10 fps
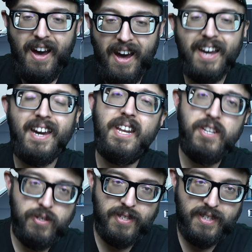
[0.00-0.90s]
I gotta
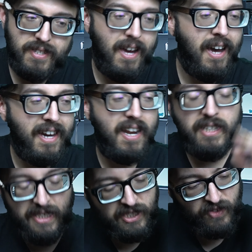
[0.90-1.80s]
do this. I gotta
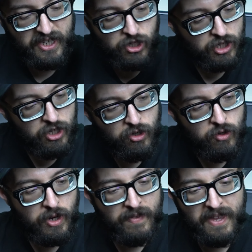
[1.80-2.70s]
at least finish
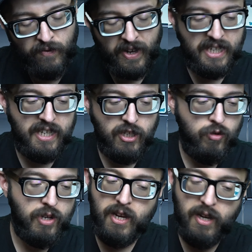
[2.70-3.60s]
you, and then if I get
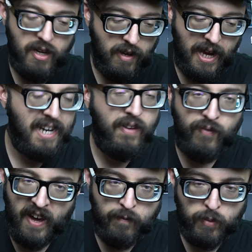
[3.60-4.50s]
you to
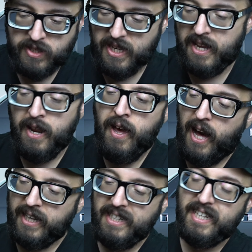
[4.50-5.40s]
85%,
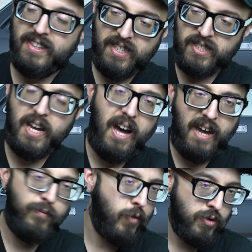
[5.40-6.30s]
I can get this
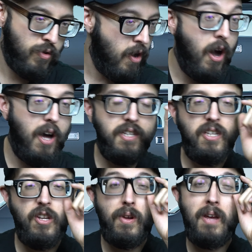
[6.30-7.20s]
guy further on.
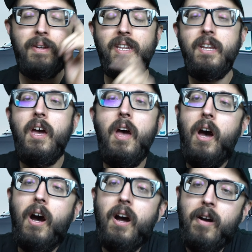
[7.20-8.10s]
You know what I mean?
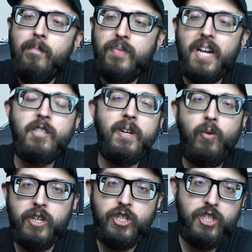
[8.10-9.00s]
That's my
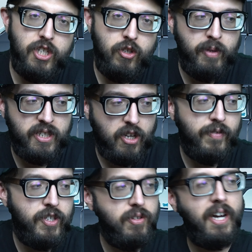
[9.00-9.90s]
question to you, because
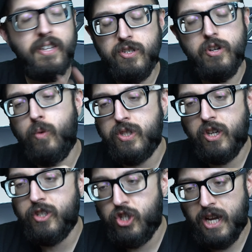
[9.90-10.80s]
obviously you guys know what's
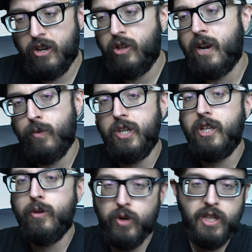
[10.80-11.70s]
on the channel, and I
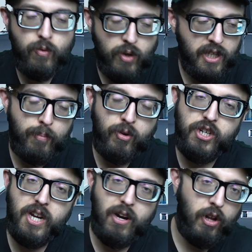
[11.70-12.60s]
really, really, really
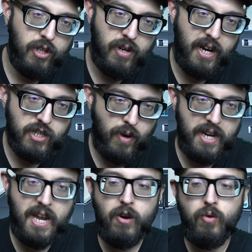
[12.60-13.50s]
appreciate all you guys
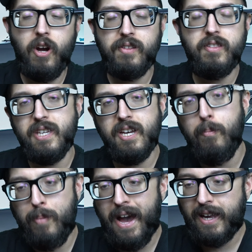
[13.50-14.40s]
right now who constantly
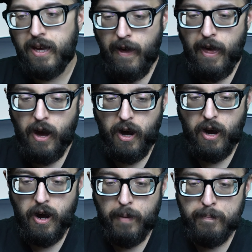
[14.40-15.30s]
come back.
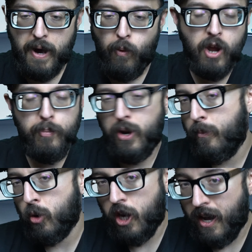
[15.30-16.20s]
I want to put out
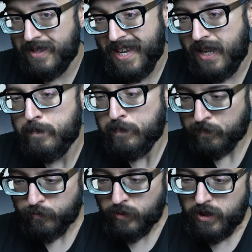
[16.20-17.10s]
more content.
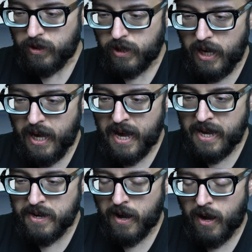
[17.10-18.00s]

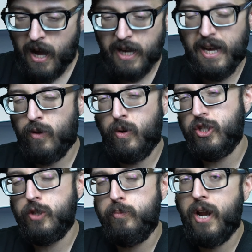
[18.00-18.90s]
And I kind of want
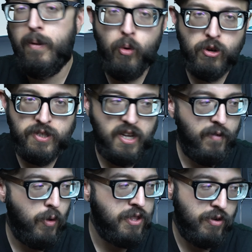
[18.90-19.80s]
to just put out more
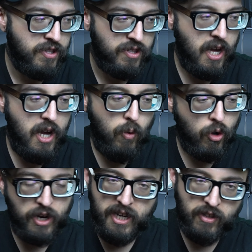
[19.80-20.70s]
stuff, whether it's
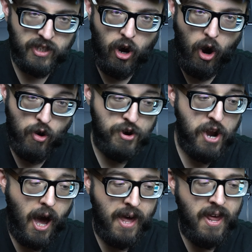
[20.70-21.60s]
working on the car or
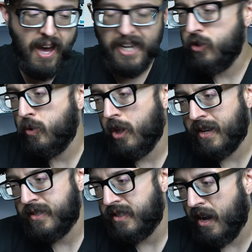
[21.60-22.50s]
not. I do a lot
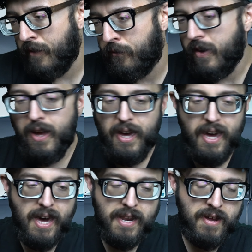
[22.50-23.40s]
of stuff,
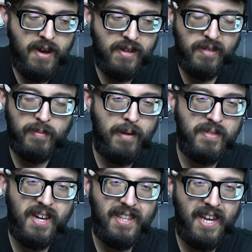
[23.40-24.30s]
and
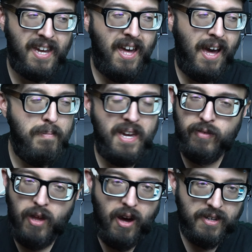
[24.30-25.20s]
sometimes I make
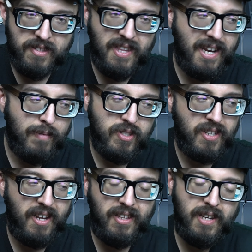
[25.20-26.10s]
vlogs, and then I'm just
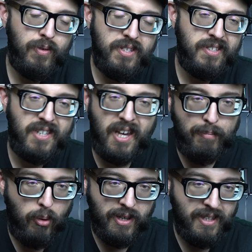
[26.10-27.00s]
kind of like, well, this is kind
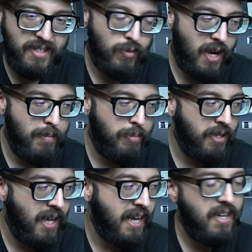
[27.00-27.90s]
of pointless, right?
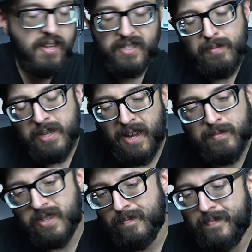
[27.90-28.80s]
But like
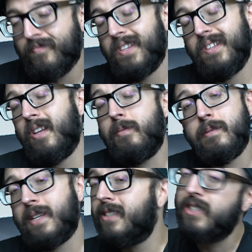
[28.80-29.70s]
sometimes
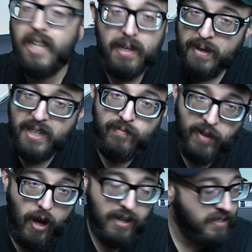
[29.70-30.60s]
I just like making
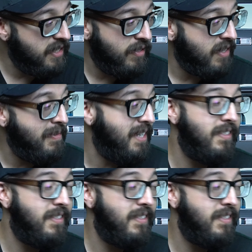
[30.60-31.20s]
vlogs, you know what I mean?